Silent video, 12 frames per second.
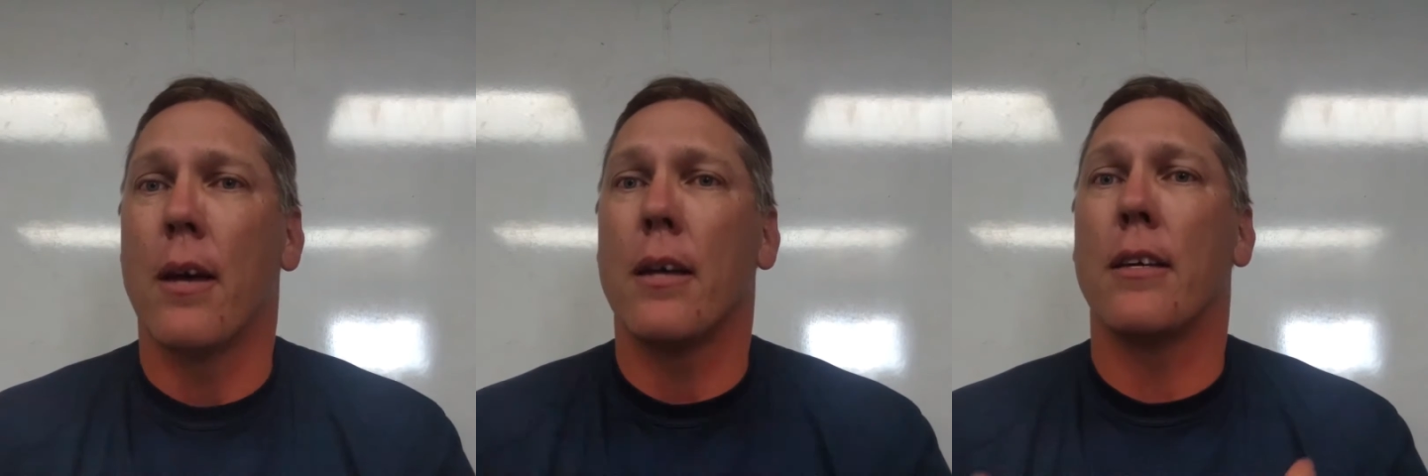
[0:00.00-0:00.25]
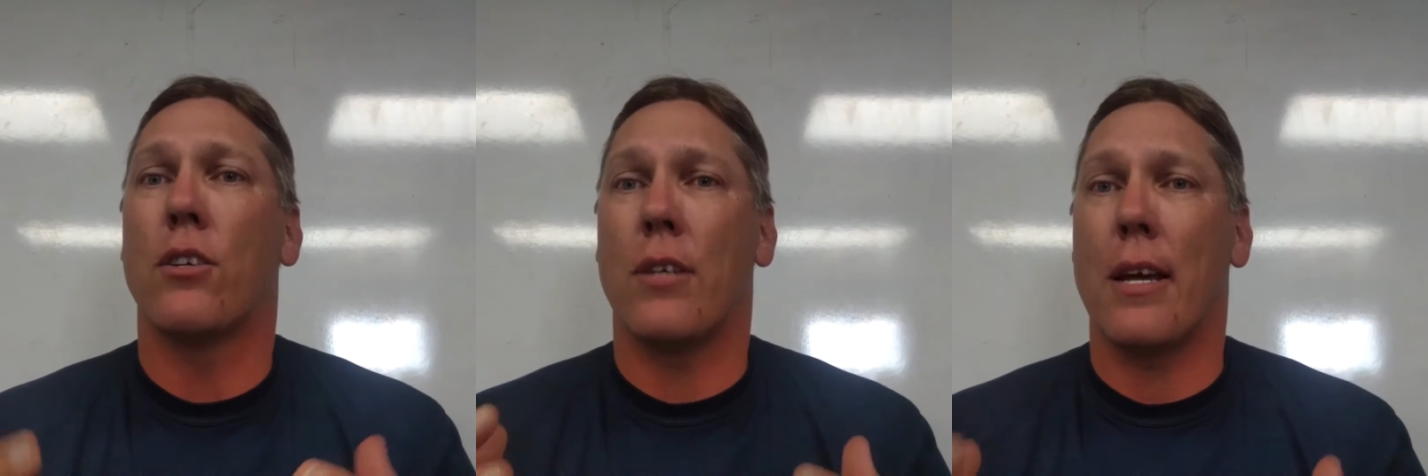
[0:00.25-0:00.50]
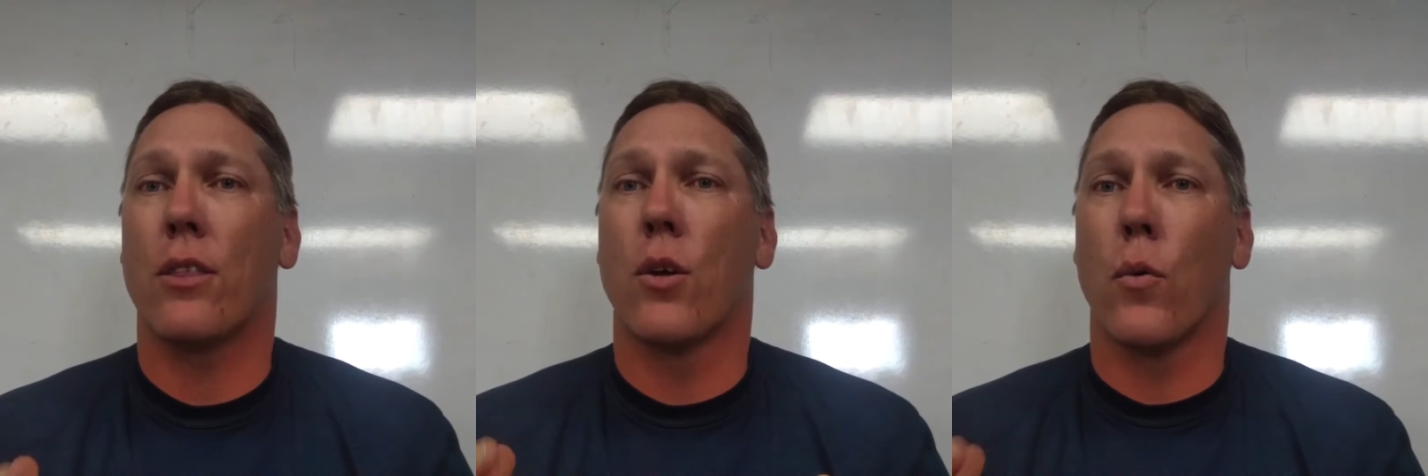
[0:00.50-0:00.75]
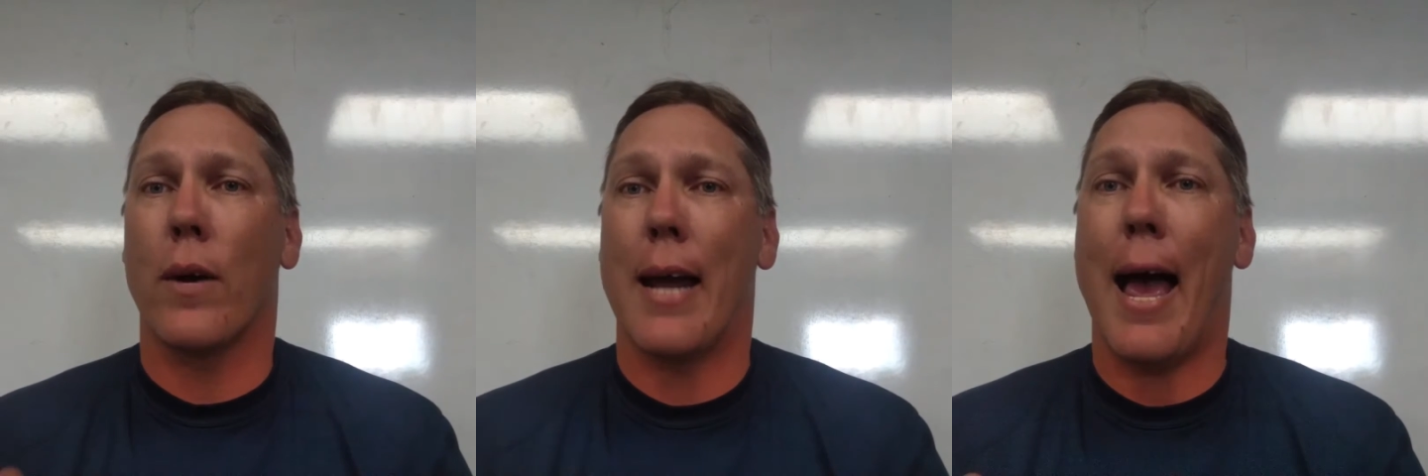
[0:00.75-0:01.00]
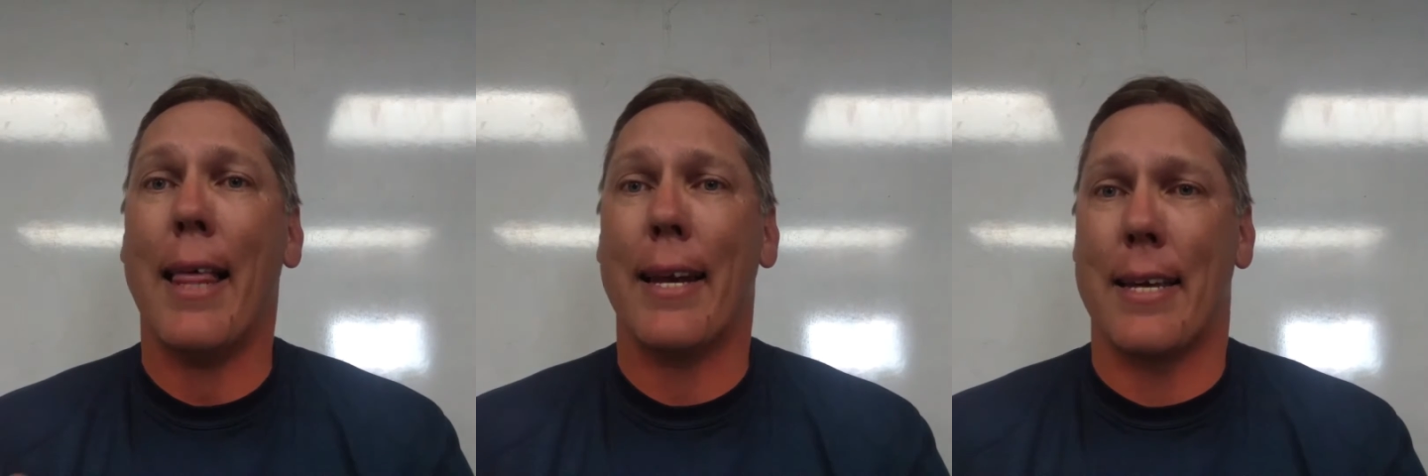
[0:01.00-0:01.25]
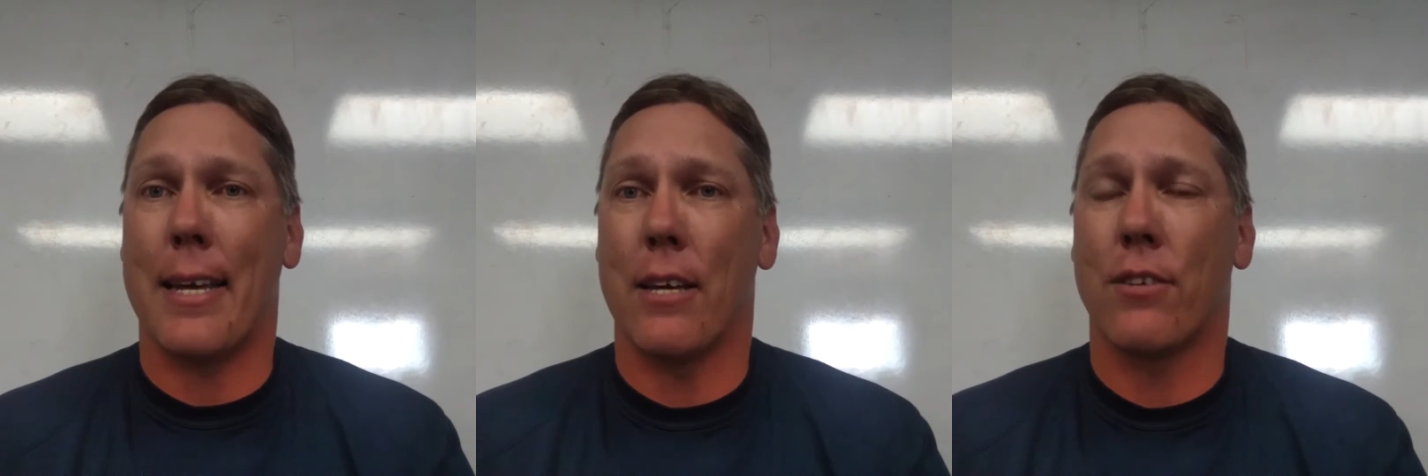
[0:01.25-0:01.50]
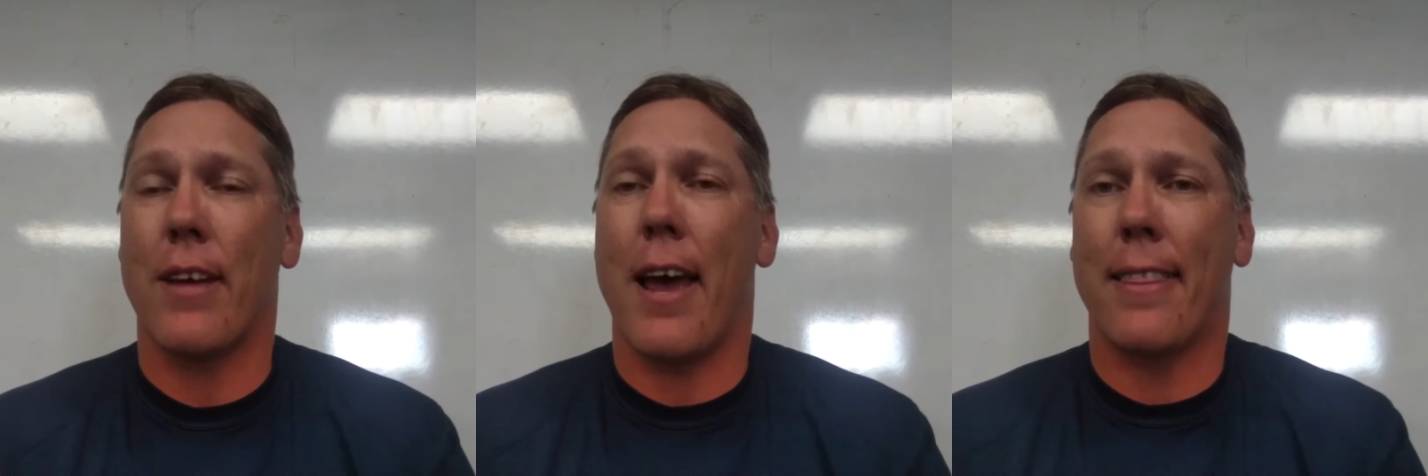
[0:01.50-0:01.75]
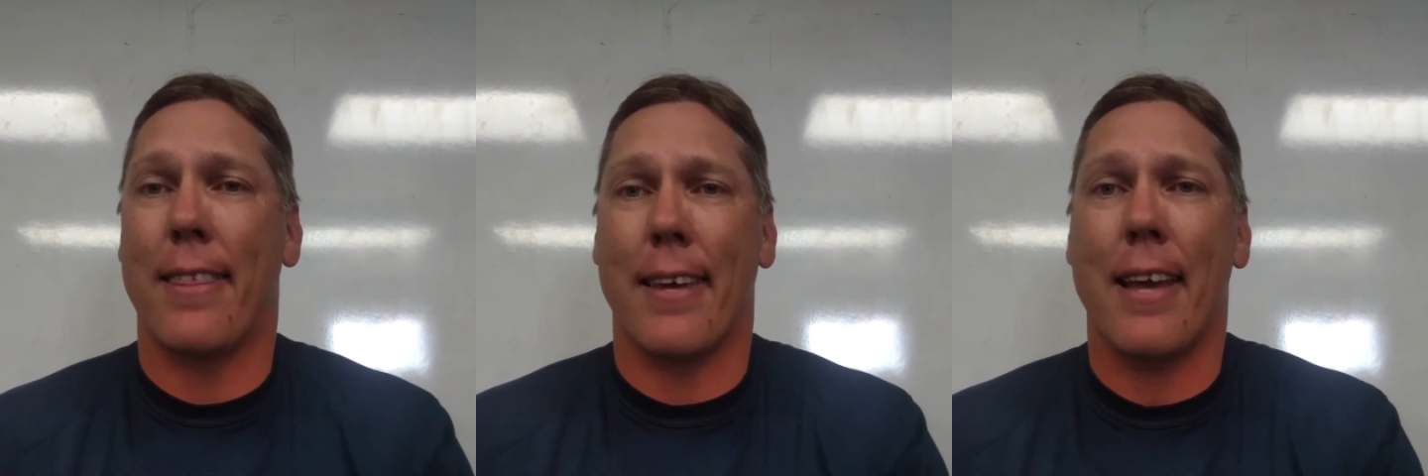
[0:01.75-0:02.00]
You see, the reality is,
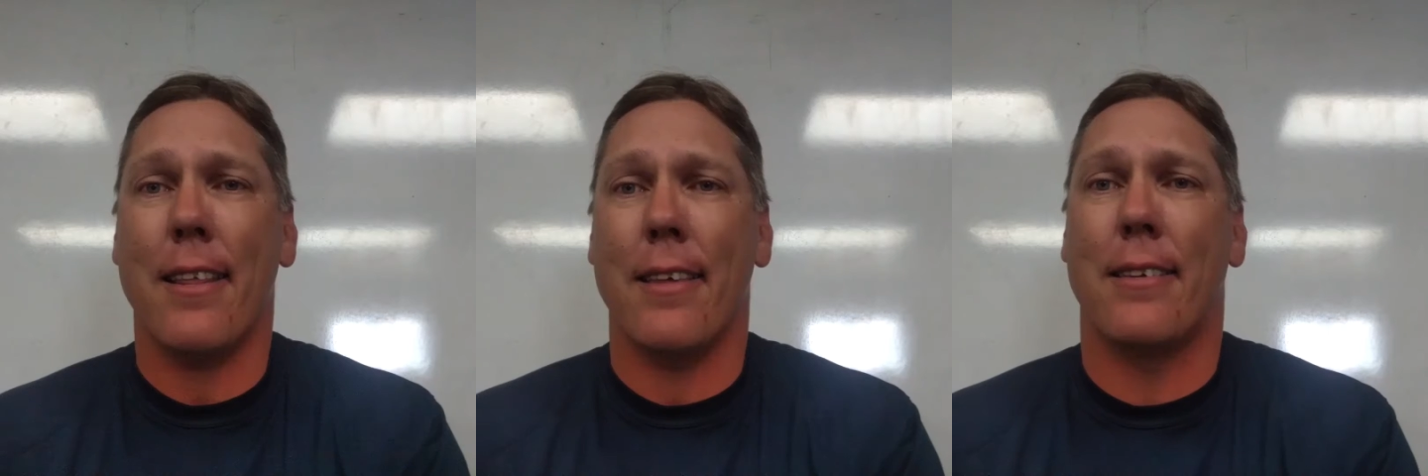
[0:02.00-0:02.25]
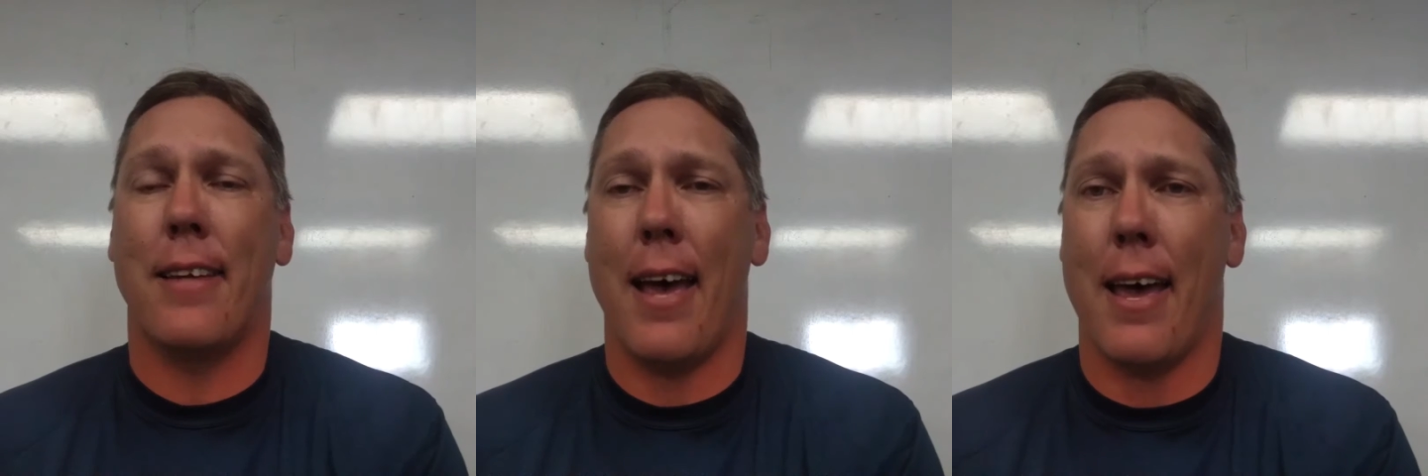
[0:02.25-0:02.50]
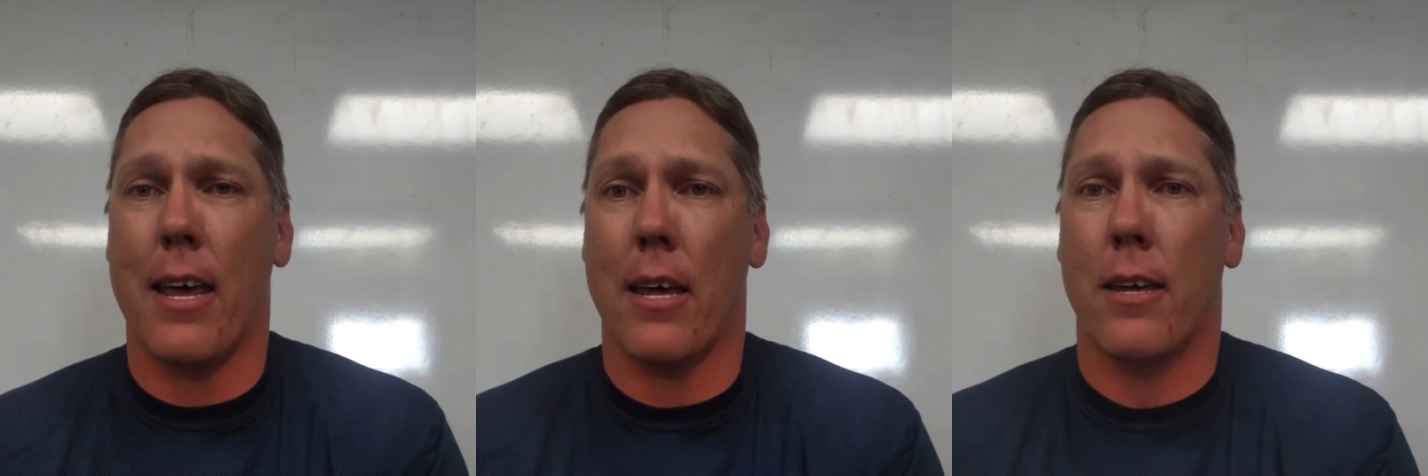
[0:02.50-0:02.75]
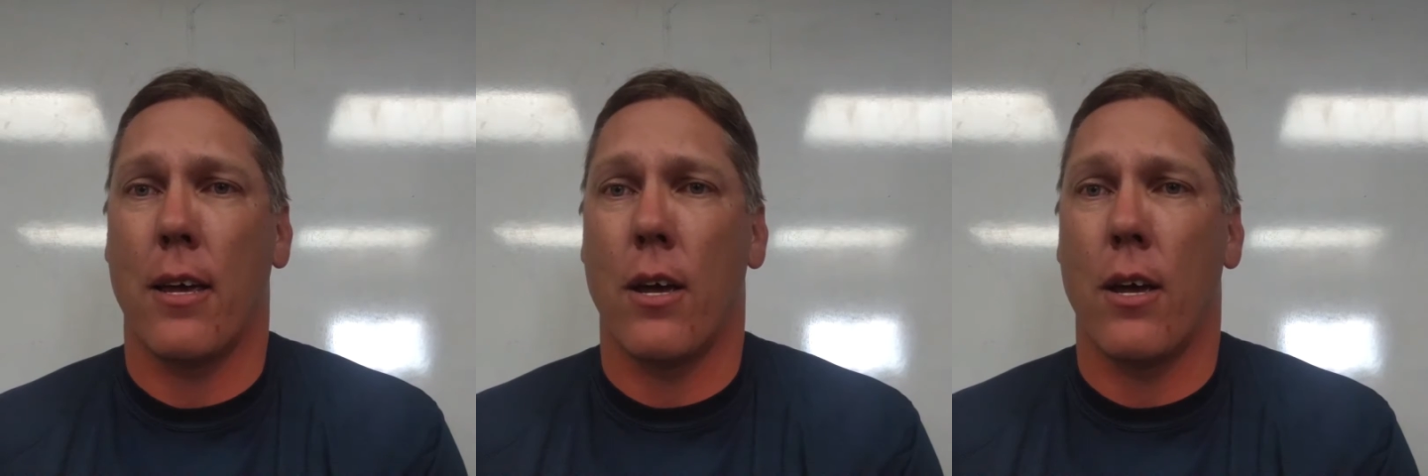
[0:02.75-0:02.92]
at the end of the day,